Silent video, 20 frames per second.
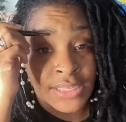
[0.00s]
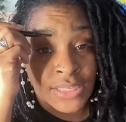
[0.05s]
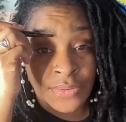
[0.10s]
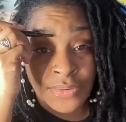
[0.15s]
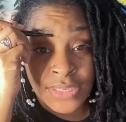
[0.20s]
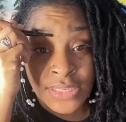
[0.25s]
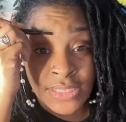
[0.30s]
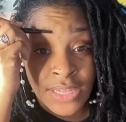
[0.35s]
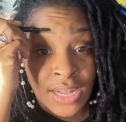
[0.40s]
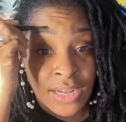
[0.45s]
so
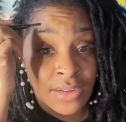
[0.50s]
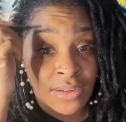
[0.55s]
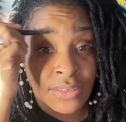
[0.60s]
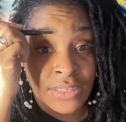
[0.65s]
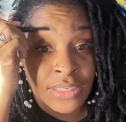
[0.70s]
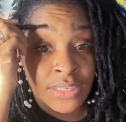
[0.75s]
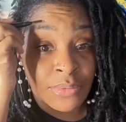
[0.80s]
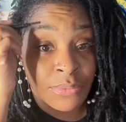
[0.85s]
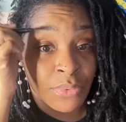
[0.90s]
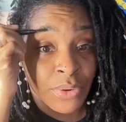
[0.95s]
it's not going to
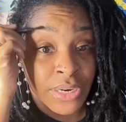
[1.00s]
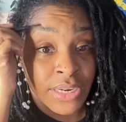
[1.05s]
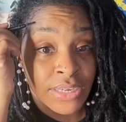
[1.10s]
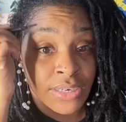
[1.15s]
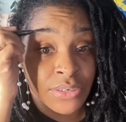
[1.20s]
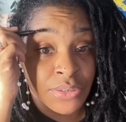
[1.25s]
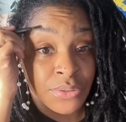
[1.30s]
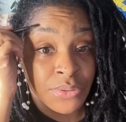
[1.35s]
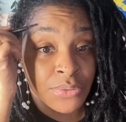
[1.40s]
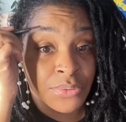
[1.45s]
look
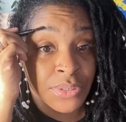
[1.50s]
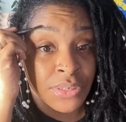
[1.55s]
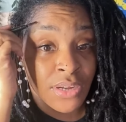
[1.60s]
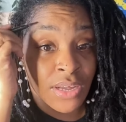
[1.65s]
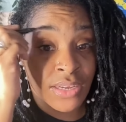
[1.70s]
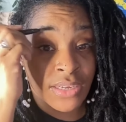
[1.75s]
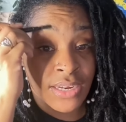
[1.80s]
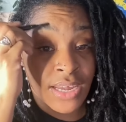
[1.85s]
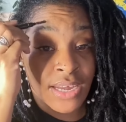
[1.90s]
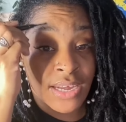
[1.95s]
brand new and
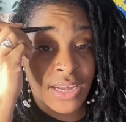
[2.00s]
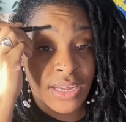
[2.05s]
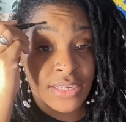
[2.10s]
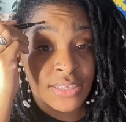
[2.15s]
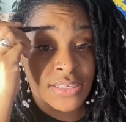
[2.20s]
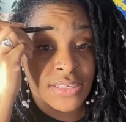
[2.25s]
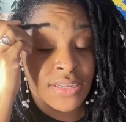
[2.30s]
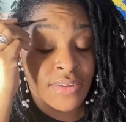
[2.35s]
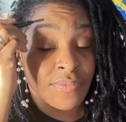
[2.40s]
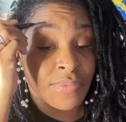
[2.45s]
all of that kind of
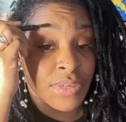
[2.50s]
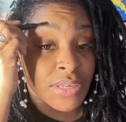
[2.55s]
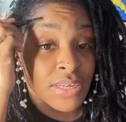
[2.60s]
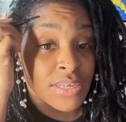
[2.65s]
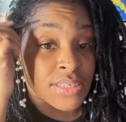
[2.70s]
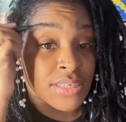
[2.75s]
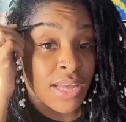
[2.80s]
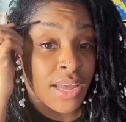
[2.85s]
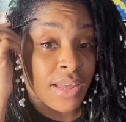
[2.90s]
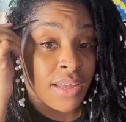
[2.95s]
stuff
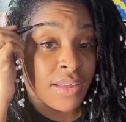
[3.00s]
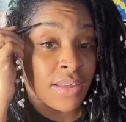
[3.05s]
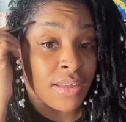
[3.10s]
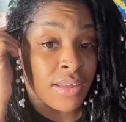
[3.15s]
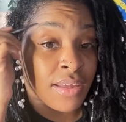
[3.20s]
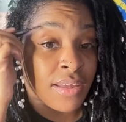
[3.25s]
because, hey,